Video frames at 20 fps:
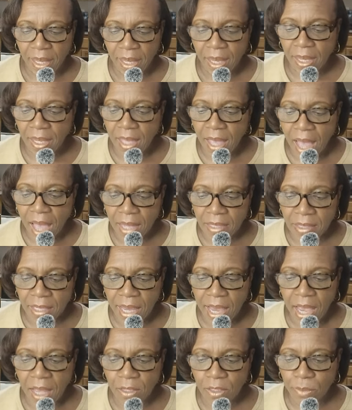In God's
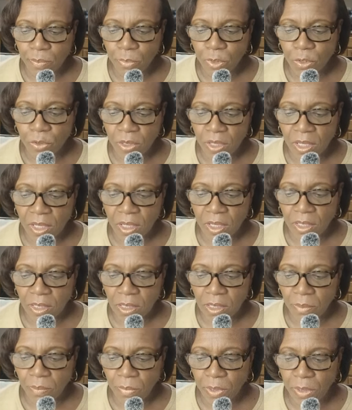house, music is
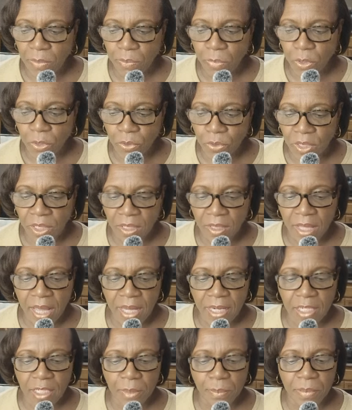to be music
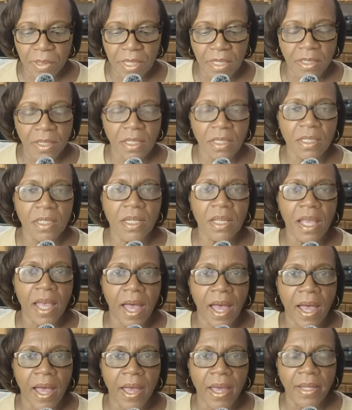that is pleasing to
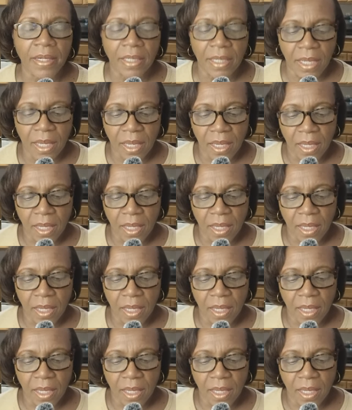God.